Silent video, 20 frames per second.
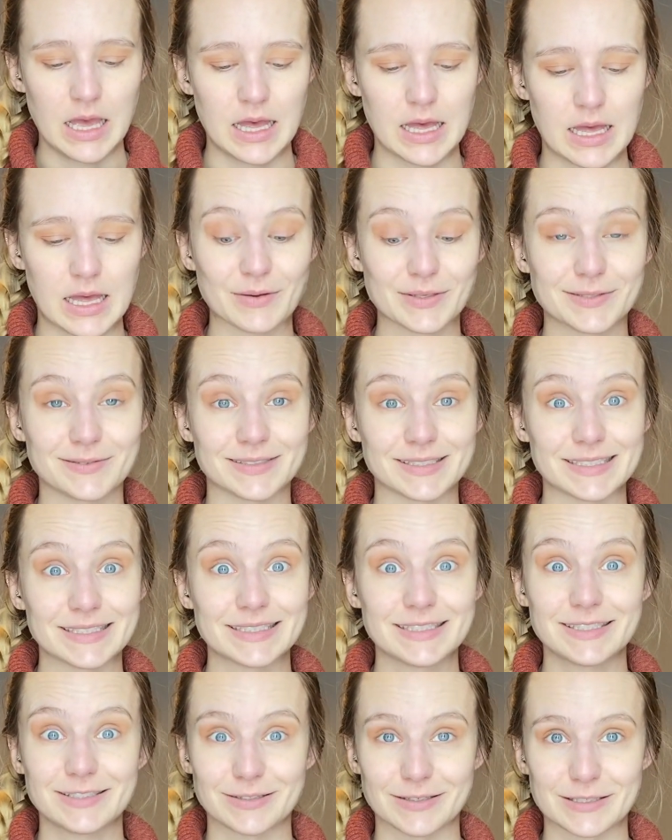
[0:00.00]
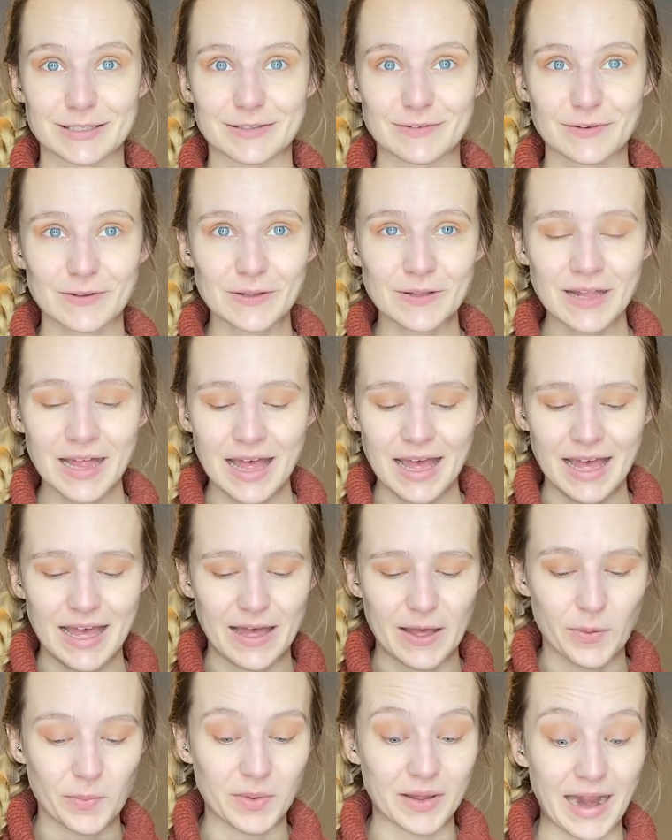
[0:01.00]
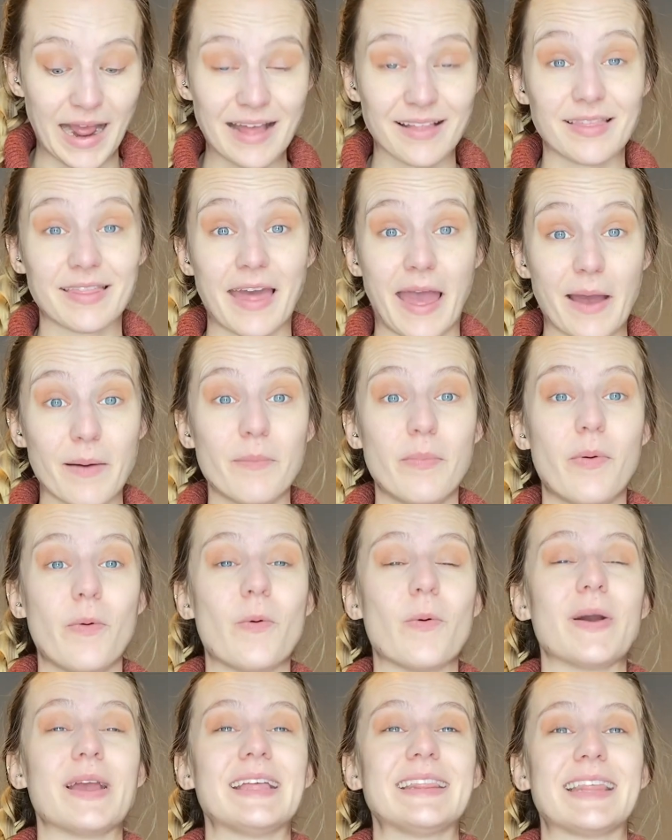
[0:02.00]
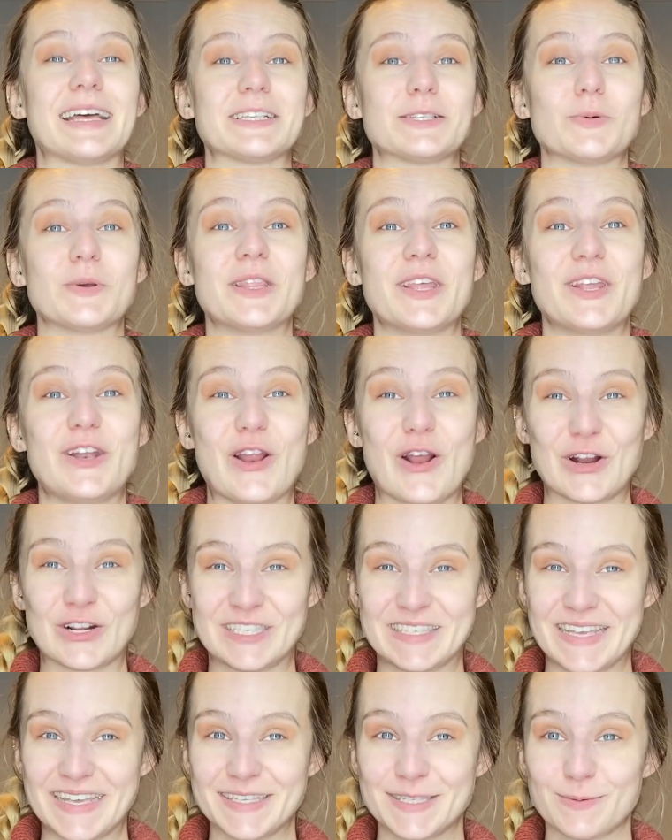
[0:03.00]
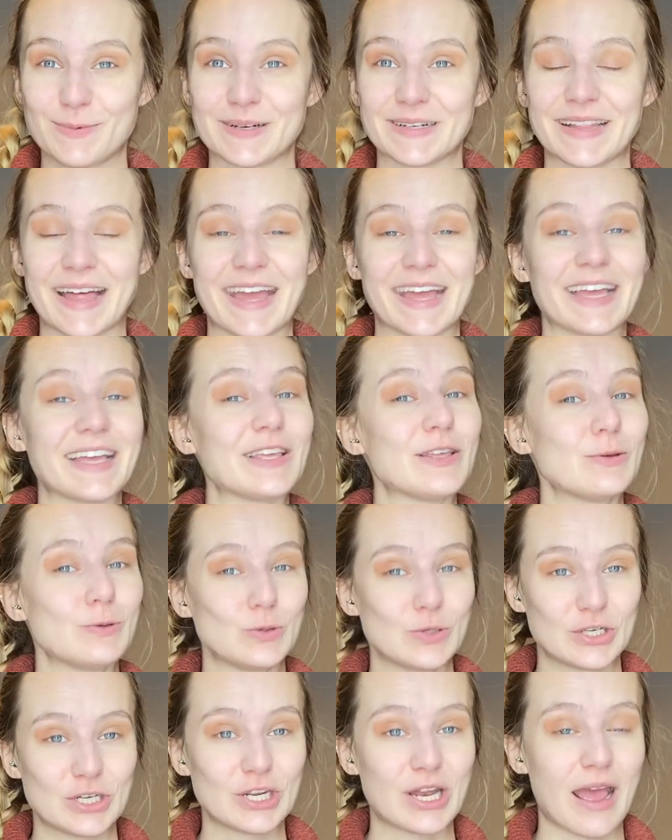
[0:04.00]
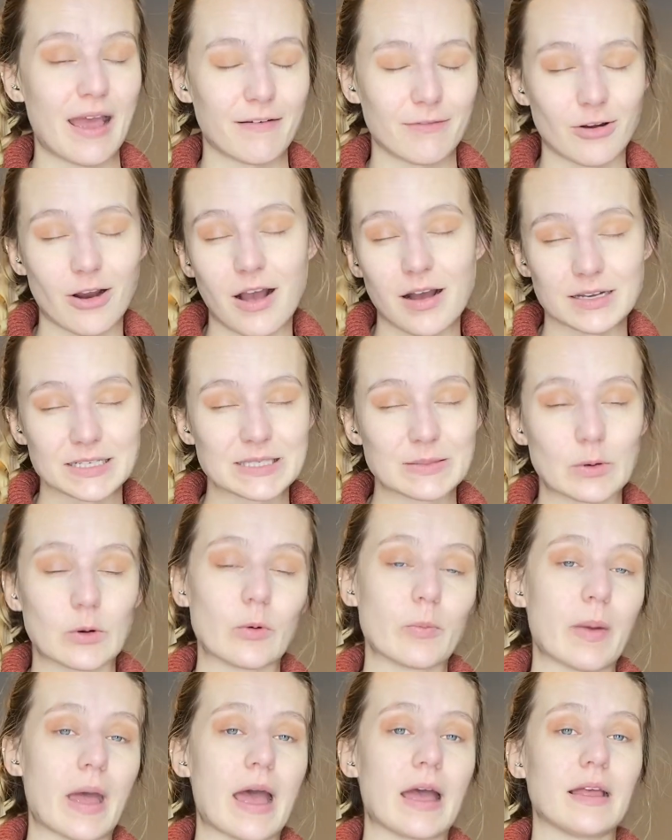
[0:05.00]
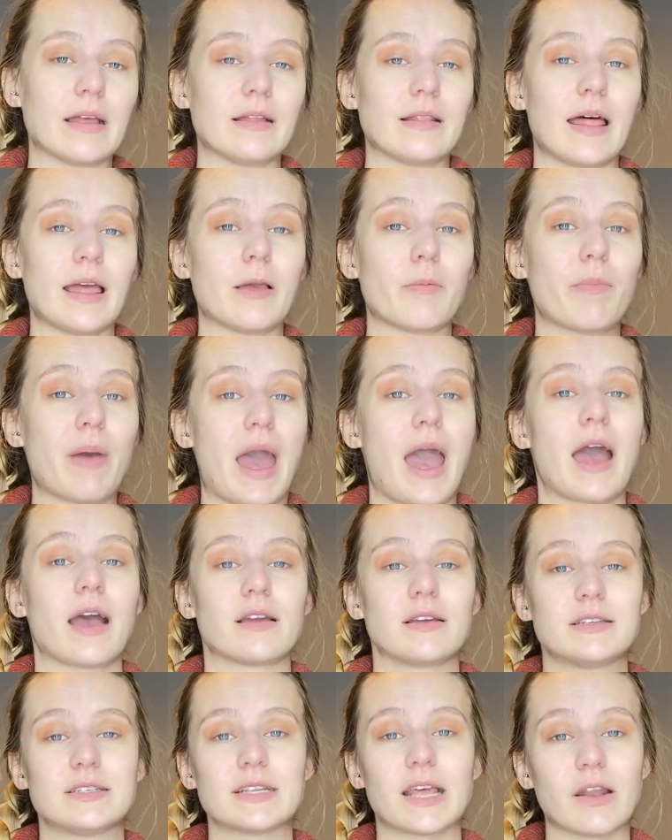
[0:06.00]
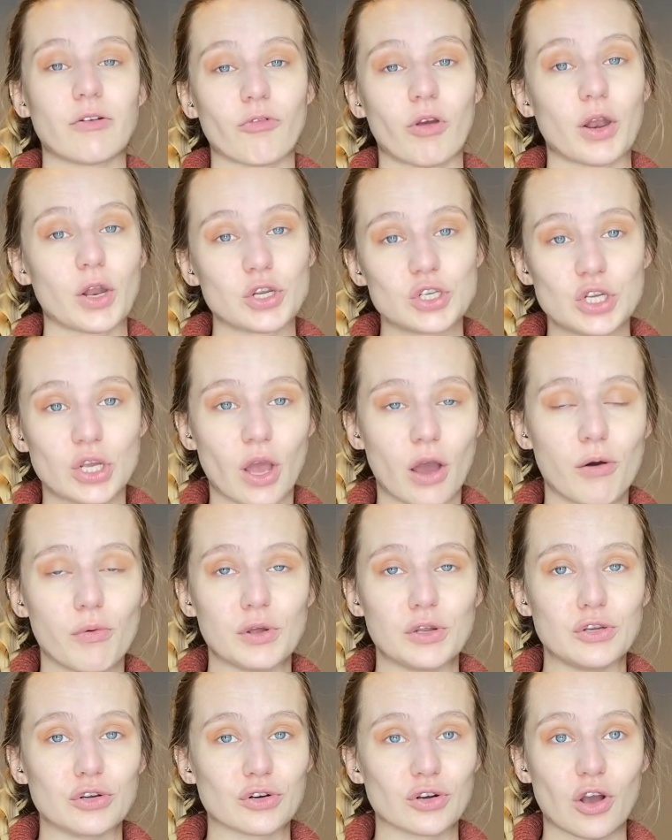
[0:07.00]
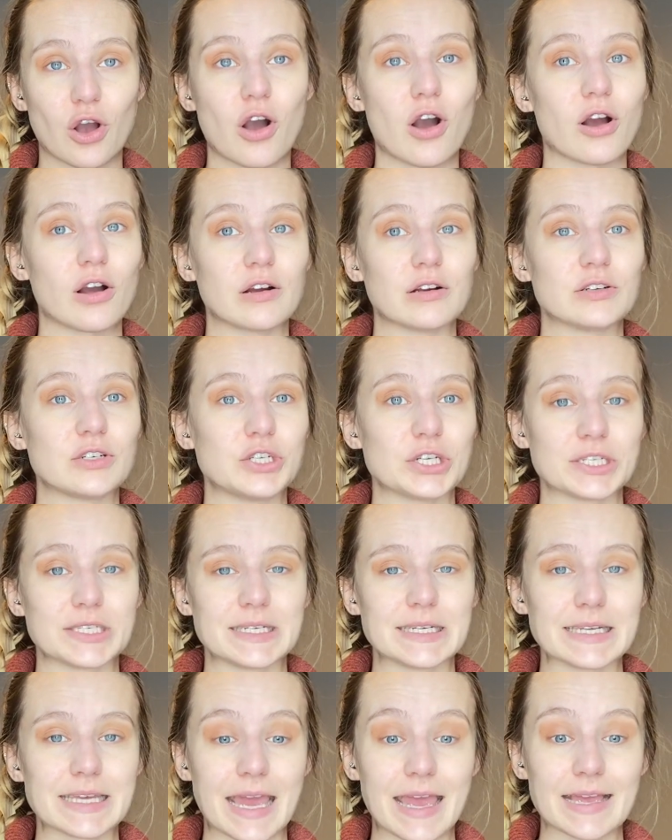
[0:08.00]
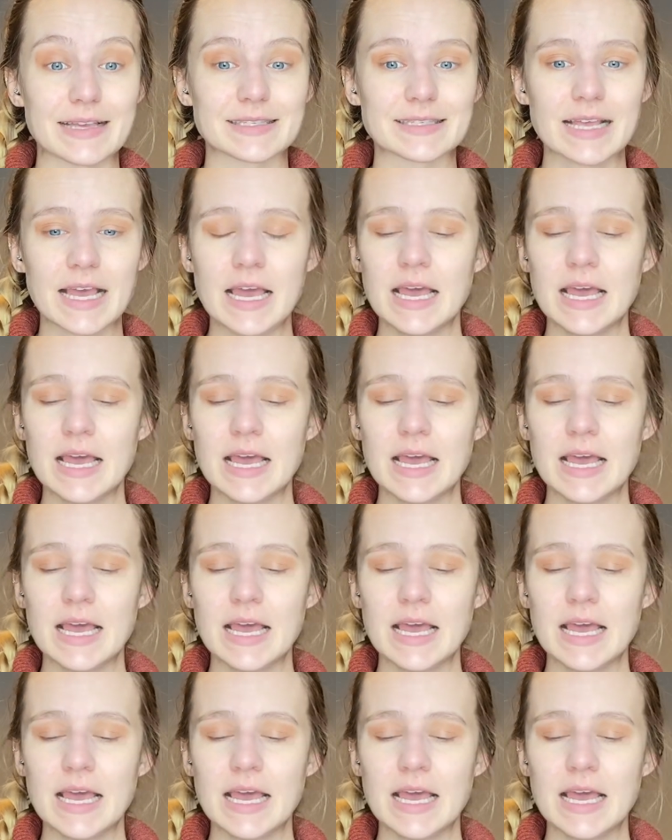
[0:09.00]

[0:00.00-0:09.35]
It was very stressful, but at that point, that's when the nurses were like, you should have your hospital bag like packed and ready to go in your car, just in case.